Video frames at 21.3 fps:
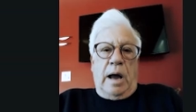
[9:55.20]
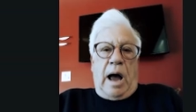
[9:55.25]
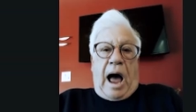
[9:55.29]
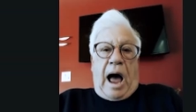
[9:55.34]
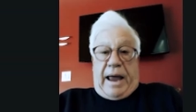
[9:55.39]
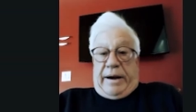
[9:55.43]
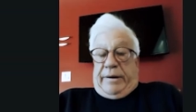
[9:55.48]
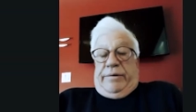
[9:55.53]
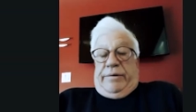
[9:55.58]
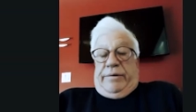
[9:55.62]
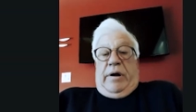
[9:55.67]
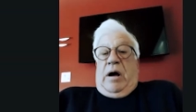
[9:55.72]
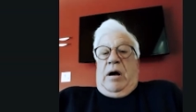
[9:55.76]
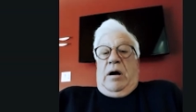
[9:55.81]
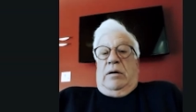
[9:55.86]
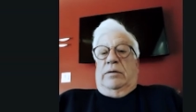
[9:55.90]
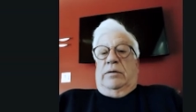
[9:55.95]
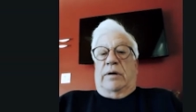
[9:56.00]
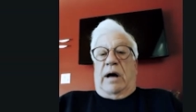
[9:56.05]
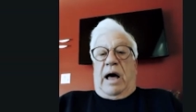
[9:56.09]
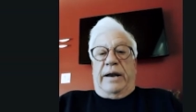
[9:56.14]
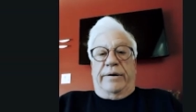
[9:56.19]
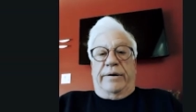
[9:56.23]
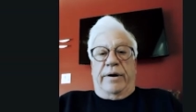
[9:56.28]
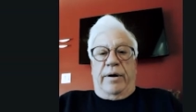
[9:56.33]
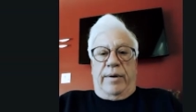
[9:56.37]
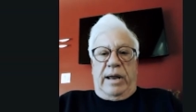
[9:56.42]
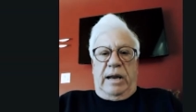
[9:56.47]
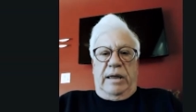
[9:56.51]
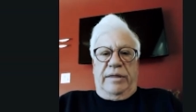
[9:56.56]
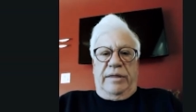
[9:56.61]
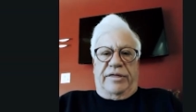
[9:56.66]
I don't know. I don't know
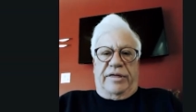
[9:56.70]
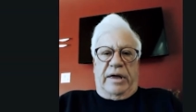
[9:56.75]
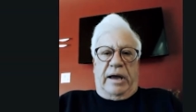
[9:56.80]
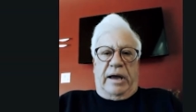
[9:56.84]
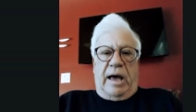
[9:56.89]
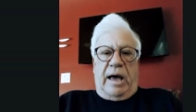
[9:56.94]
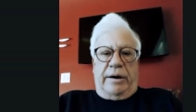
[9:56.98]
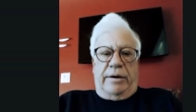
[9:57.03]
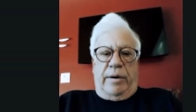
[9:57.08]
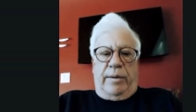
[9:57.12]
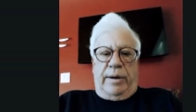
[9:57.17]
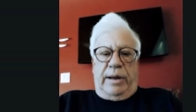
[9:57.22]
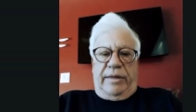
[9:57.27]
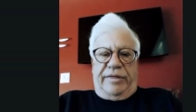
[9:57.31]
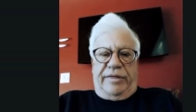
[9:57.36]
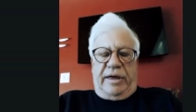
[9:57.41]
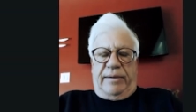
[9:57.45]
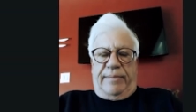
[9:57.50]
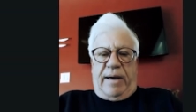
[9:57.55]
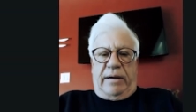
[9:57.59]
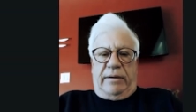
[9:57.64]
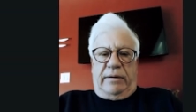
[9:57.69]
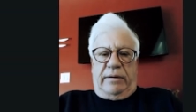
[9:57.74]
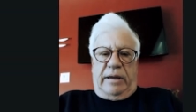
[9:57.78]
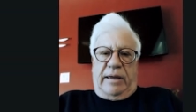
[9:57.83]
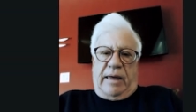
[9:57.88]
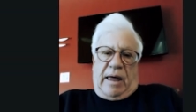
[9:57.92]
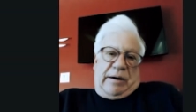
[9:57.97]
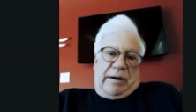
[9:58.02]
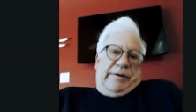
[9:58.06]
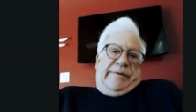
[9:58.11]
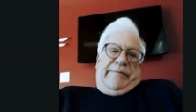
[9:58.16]
anything. I don't know anything about,
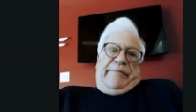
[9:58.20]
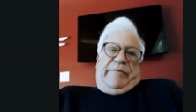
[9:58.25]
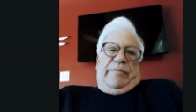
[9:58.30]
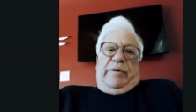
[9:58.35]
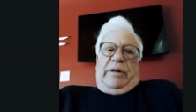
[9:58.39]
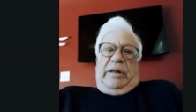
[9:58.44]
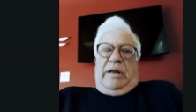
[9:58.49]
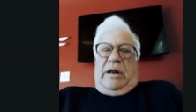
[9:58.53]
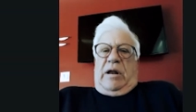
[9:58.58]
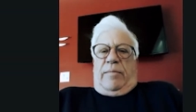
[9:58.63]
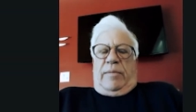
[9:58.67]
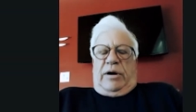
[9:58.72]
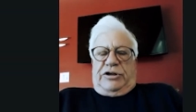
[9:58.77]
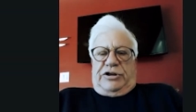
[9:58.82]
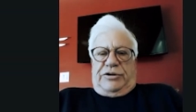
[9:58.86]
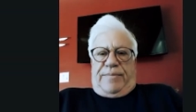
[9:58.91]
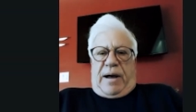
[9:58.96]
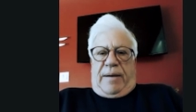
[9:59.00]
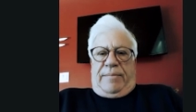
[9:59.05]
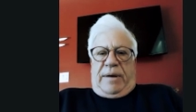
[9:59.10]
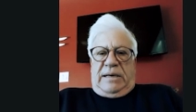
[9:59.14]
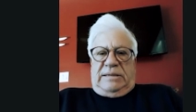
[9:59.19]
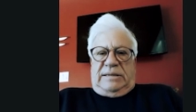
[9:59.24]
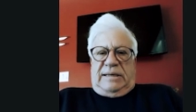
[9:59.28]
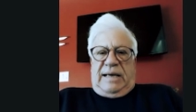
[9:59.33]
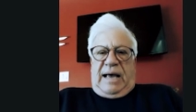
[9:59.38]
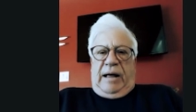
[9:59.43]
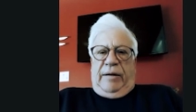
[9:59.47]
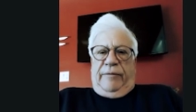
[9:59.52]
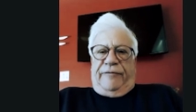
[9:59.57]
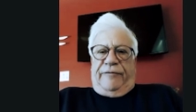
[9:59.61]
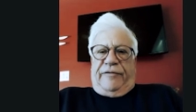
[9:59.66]
yeah, I don't even really know much about
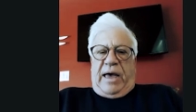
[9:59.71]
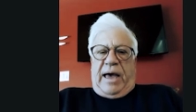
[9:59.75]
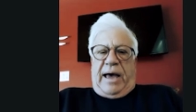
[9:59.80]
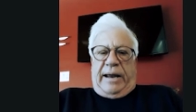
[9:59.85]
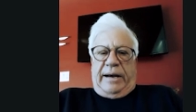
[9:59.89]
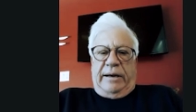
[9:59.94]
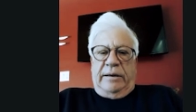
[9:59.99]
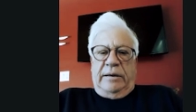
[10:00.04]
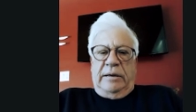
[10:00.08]
myself yet.